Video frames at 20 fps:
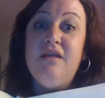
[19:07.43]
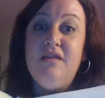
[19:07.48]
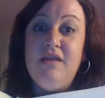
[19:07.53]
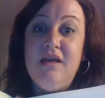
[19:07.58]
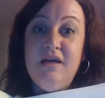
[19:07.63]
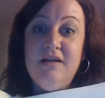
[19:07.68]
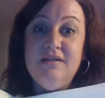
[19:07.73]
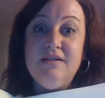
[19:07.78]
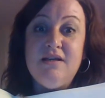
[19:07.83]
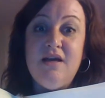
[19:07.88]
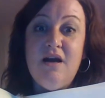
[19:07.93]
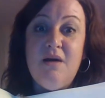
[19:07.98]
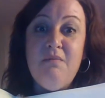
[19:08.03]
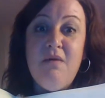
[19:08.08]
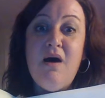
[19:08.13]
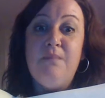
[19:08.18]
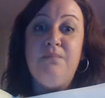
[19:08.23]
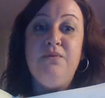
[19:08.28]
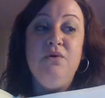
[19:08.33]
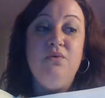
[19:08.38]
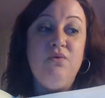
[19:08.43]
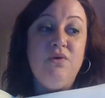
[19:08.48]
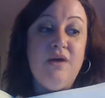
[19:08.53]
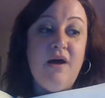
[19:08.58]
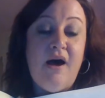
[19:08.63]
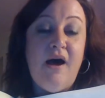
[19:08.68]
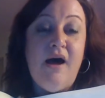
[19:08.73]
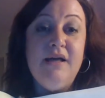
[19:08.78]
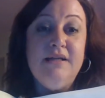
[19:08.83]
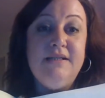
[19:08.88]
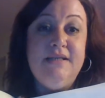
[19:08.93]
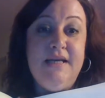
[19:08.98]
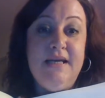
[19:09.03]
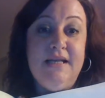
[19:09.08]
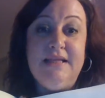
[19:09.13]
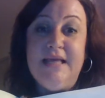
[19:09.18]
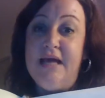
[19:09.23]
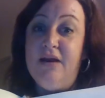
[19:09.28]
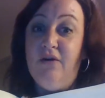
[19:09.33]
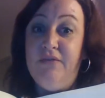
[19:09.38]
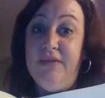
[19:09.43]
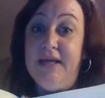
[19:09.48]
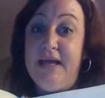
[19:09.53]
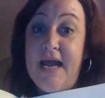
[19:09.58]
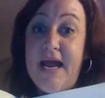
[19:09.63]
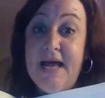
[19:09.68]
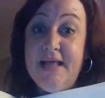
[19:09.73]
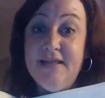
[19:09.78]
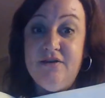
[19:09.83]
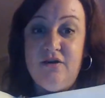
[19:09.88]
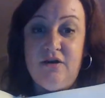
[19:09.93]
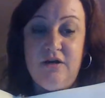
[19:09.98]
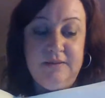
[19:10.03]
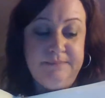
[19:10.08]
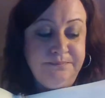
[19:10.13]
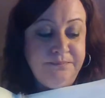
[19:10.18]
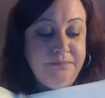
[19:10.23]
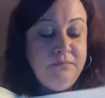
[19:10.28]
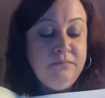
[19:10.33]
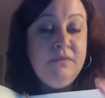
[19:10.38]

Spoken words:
Things come up. You've got to get that on the calendar.